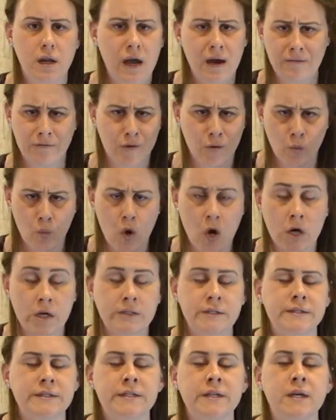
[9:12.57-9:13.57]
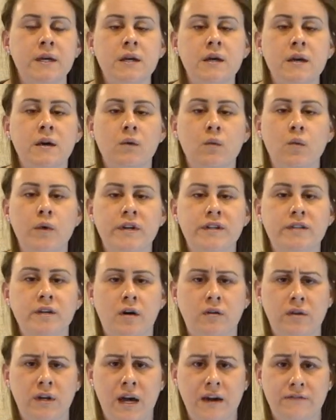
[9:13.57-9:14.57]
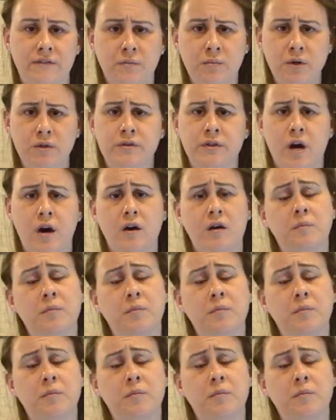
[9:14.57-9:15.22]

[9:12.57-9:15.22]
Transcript: ever want, we don't have to boondock.